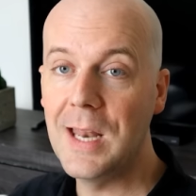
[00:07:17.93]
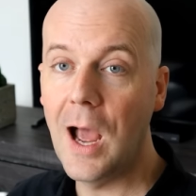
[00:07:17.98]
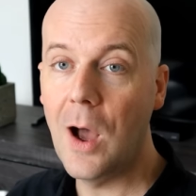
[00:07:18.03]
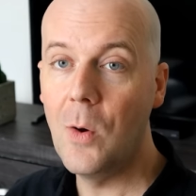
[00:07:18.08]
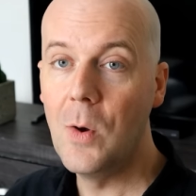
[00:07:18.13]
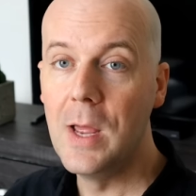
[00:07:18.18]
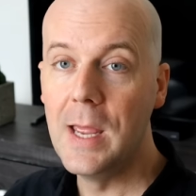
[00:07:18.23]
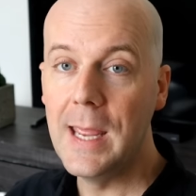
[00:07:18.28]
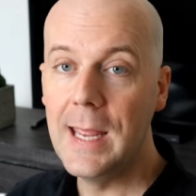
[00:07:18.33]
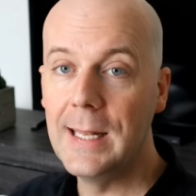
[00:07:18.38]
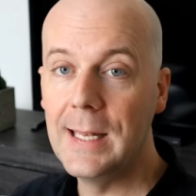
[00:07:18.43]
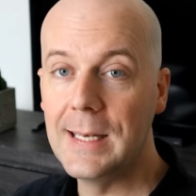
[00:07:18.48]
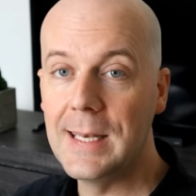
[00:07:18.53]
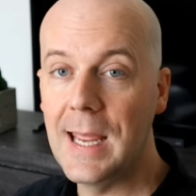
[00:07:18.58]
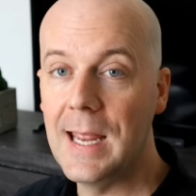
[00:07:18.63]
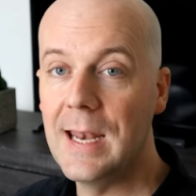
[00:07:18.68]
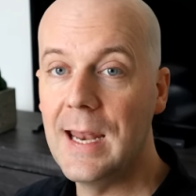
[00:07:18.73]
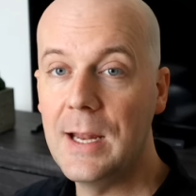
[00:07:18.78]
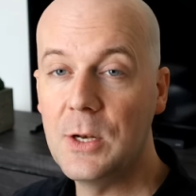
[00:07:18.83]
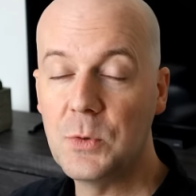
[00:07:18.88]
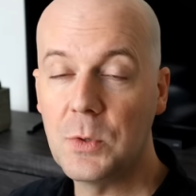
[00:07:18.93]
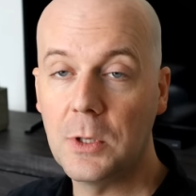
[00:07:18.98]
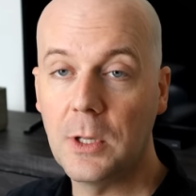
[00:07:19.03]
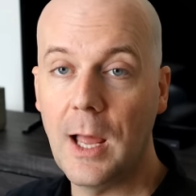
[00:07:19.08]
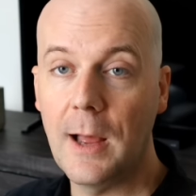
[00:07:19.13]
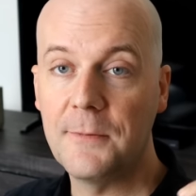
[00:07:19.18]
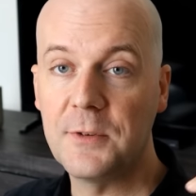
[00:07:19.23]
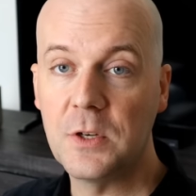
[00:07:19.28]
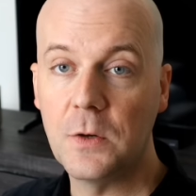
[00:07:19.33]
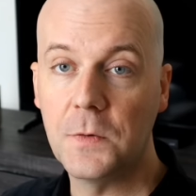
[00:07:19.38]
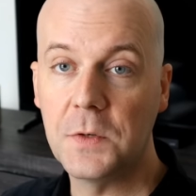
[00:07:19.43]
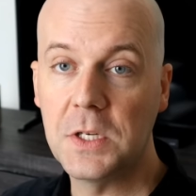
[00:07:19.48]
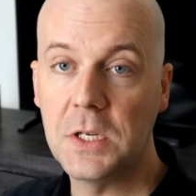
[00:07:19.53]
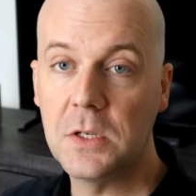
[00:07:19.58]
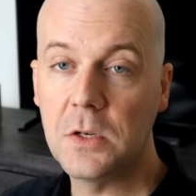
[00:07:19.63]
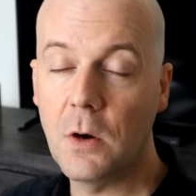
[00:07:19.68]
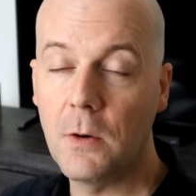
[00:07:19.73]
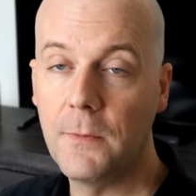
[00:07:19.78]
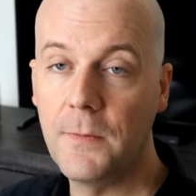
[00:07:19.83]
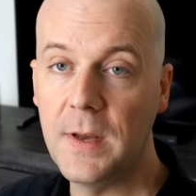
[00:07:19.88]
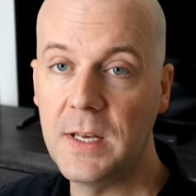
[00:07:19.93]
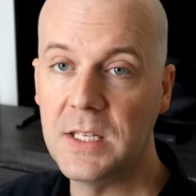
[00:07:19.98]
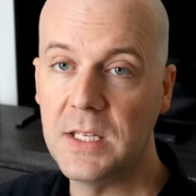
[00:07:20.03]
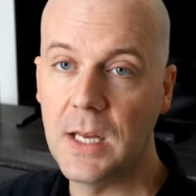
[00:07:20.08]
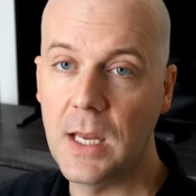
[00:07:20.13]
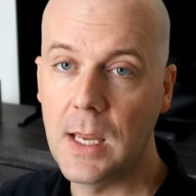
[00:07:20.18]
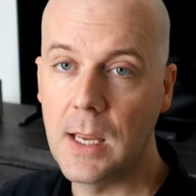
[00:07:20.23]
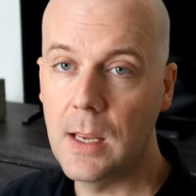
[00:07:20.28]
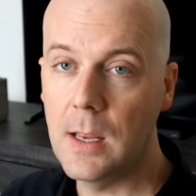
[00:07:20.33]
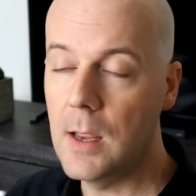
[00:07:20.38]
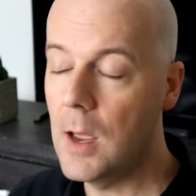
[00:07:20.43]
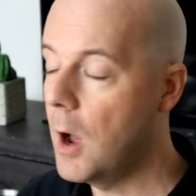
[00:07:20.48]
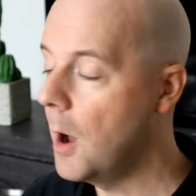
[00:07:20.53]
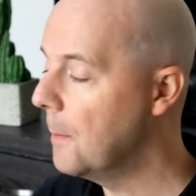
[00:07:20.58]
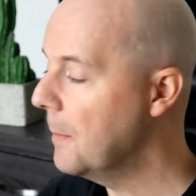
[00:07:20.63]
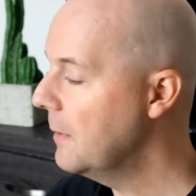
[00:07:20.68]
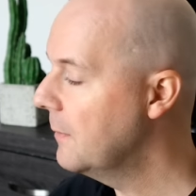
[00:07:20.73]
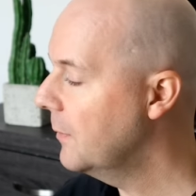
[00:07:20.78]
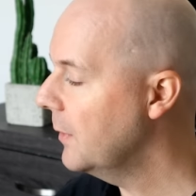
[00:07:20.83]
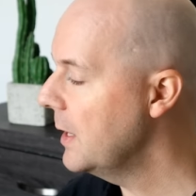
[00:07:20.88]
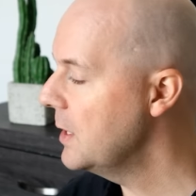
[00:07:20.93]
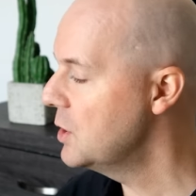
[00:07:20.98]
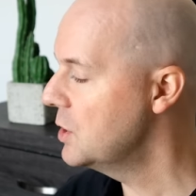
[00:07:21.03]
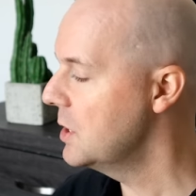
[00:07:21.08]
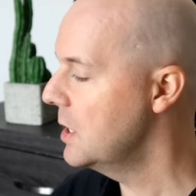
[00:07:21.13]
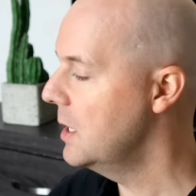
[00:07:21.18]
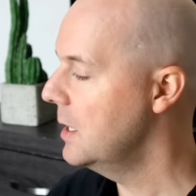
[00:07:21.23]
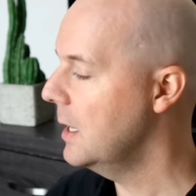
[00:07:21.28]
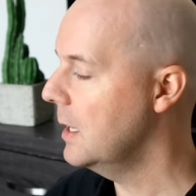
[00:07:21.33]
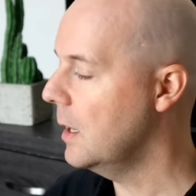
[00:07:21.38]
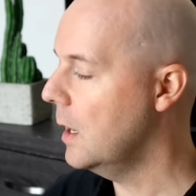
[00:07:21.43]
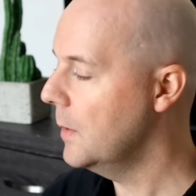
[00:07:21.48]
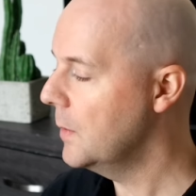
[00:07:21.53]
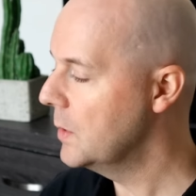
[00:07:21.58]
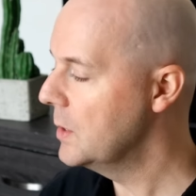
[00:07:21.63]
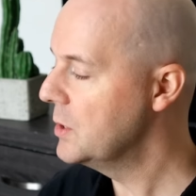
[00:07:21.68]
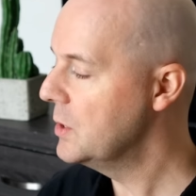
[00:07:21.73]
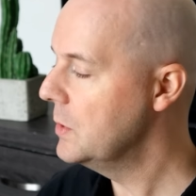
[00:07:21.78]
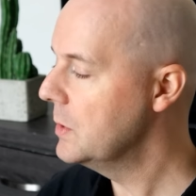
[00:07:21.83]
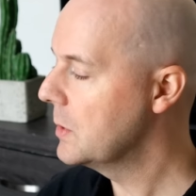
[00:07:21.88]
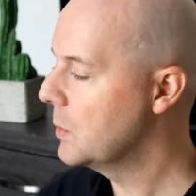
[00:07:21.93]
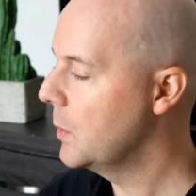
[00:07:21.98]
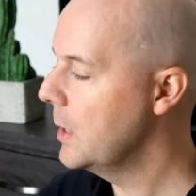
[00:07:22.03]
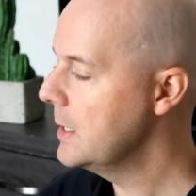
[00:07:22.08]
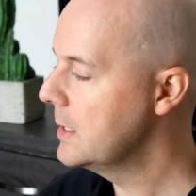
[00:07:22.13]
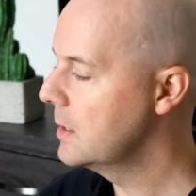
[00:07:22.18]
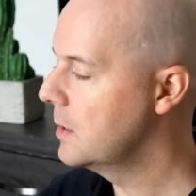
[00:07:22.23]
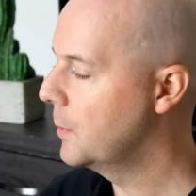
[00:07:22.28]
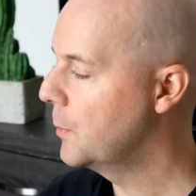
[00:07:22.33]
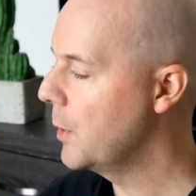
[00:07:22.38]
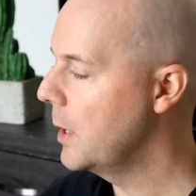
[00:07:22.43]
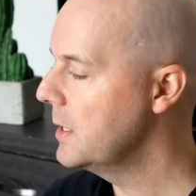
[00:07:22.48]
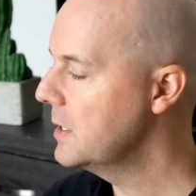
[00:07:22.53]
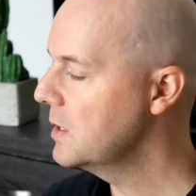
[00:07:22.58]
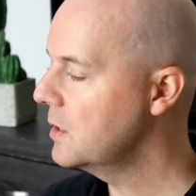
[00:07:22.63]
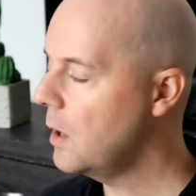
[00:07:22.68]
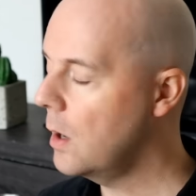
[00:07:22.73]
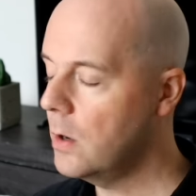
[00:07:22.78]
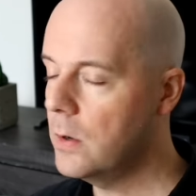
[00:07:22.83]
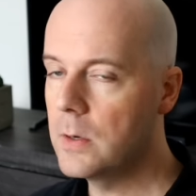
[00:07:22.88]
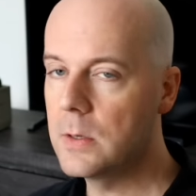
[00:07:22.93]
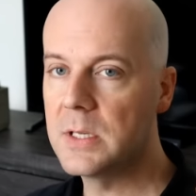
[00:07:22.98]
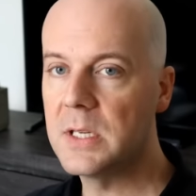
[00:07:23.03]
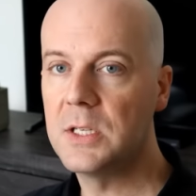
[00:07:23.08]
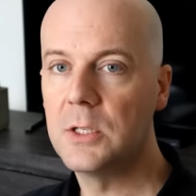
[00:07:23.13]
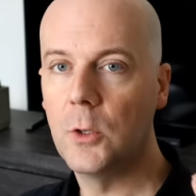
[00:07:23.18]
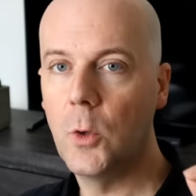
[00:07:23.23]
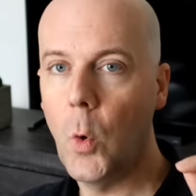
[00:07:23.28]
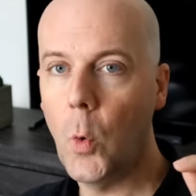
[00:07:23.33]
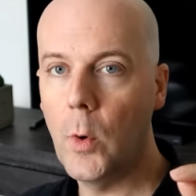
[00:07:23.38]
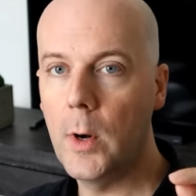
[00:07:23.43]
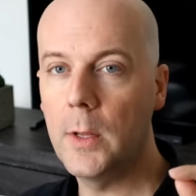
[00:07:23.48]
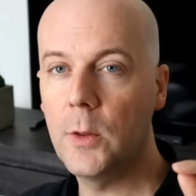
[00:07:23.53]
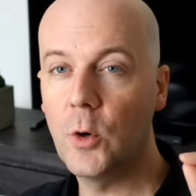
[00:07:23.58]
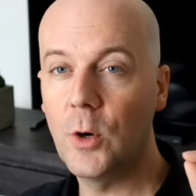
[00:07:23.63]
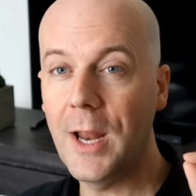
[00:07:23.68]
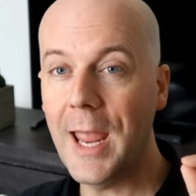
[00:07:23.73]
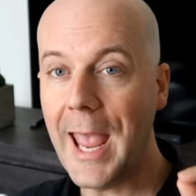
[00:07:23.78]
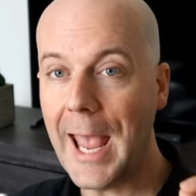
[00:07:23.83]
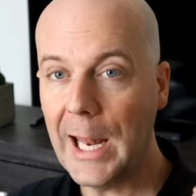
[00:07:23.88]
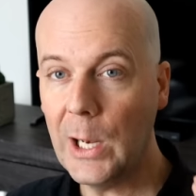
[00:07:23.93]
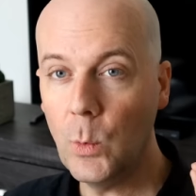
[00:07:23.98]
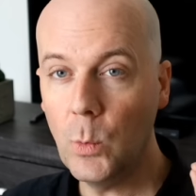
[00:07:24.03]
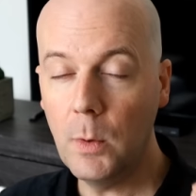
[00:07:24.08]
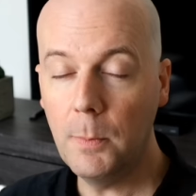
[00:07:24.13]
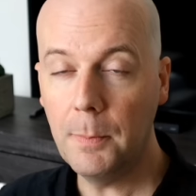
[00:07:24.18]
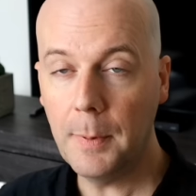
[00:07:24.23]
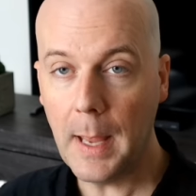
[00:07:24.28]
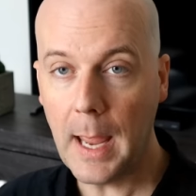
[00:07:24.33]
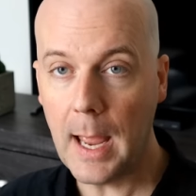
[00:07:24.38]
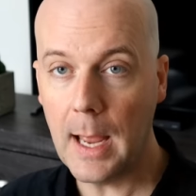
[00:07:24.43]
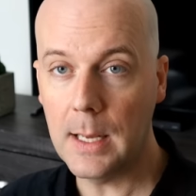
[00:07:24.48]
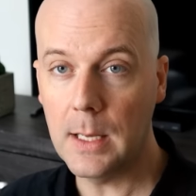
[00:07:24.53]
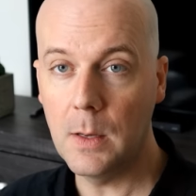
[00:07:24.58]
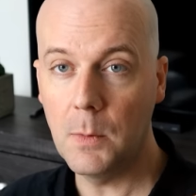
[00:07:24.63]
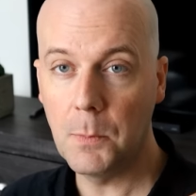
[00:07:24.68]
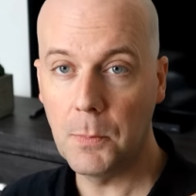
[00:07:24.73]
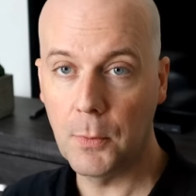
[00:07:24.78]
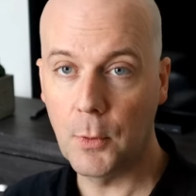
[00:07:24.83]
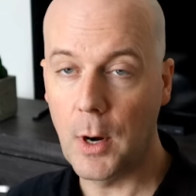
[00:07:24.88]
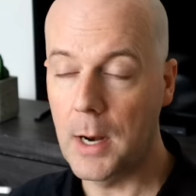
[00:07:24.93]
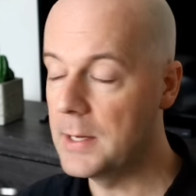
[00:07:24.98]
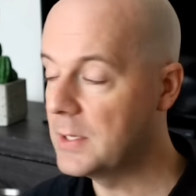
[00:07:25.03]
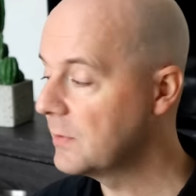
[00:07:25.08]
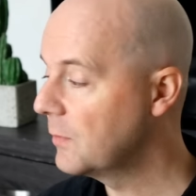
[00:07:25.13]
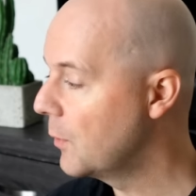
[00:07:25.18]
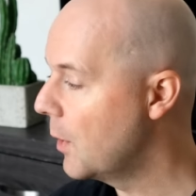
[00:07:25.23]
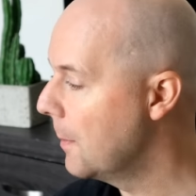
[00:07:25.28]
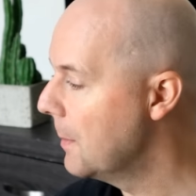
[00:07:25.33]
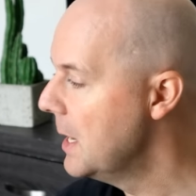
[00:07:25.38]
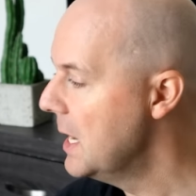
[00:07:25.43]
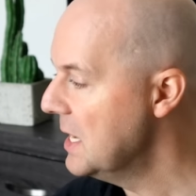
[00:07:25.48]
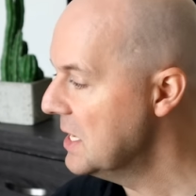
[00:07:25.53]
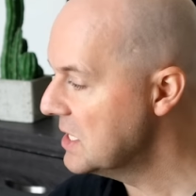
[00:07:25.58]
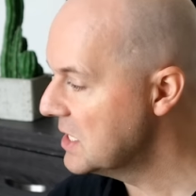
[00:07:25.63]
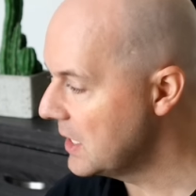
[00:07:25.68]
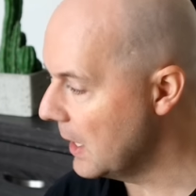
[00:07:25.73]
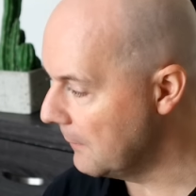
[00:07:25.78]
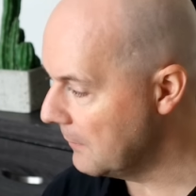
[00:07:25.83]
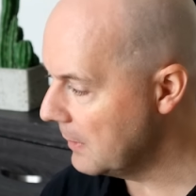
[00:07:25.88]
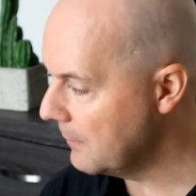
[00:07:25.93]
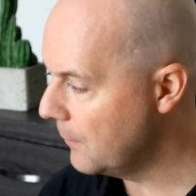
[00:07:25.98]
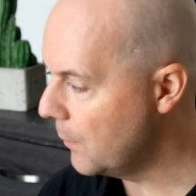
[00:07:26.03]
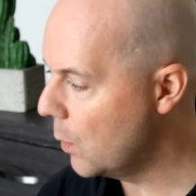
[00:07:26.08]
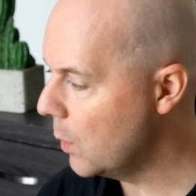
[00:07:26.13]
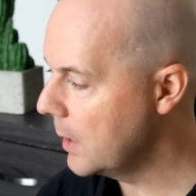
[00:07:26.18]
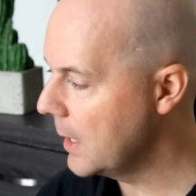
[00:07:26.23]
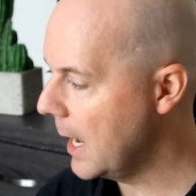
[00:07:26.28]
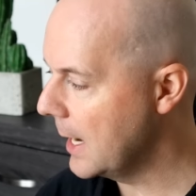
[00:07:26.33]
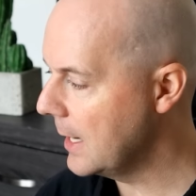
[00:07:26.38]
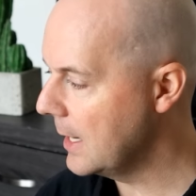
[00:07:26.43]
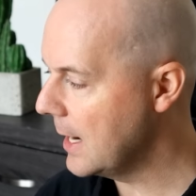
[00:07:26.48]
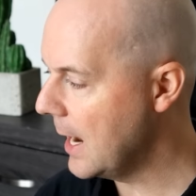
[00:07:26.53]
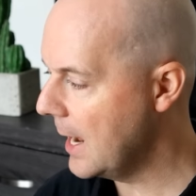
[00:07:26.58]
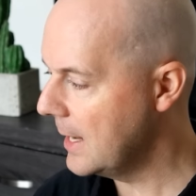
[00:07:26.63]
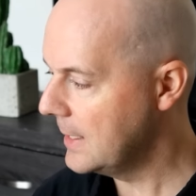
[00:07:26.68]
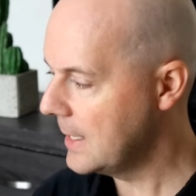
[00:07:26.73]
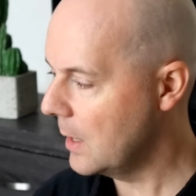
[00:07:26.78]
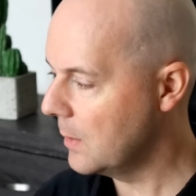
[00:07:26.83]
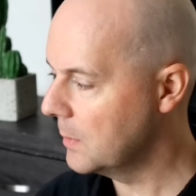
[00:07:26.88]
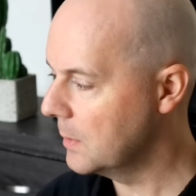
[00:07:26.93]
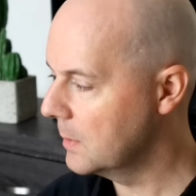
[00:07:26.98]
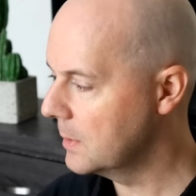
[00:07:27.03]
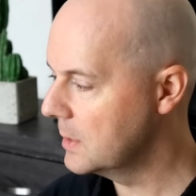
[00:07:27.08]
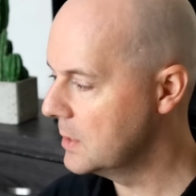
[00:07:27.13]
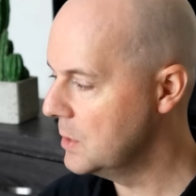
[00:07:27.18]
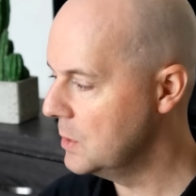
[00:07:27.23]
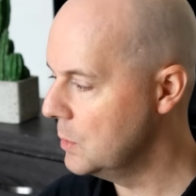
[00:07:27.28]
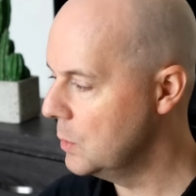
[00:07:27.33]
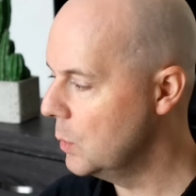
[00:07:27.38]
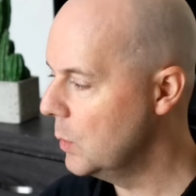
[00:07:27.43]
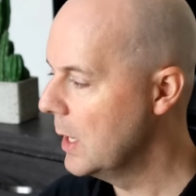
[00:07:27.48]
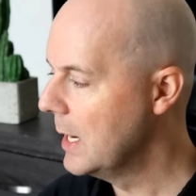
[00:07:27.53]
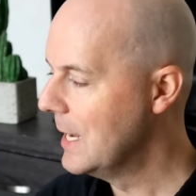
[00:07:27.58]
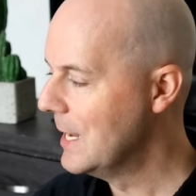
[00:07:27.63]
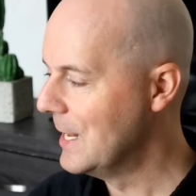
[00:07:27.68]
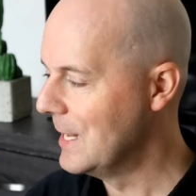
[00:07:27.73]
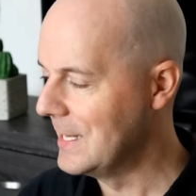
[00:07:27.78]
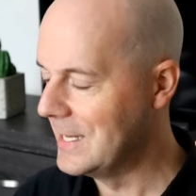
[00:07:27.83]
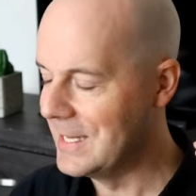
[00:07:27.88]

Now, in a day and age where a lot of services are facing um, inflation and other issues and raising their price, Starz is lowering their annual price from $74.99 down to